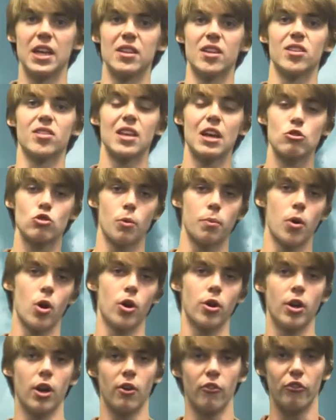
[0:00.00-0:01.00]
in the central
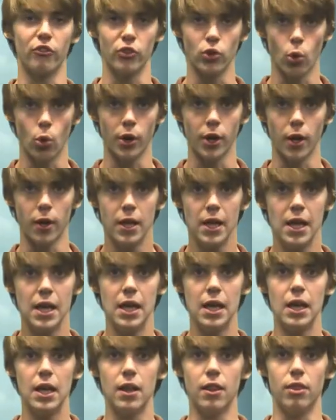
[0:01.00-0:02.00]
part of Florida.
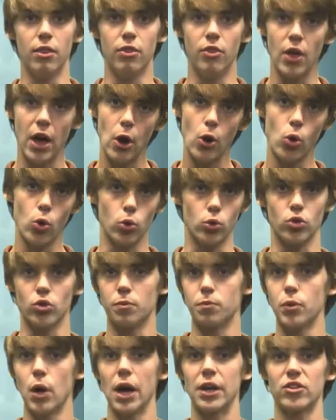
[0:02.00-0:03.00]
Those
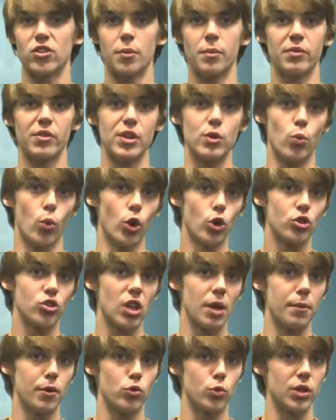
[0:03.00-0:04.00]
brought some of the worst
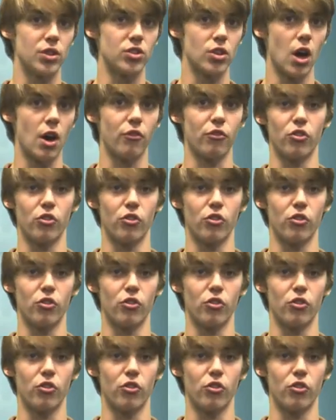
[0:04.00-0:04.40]
damage we saw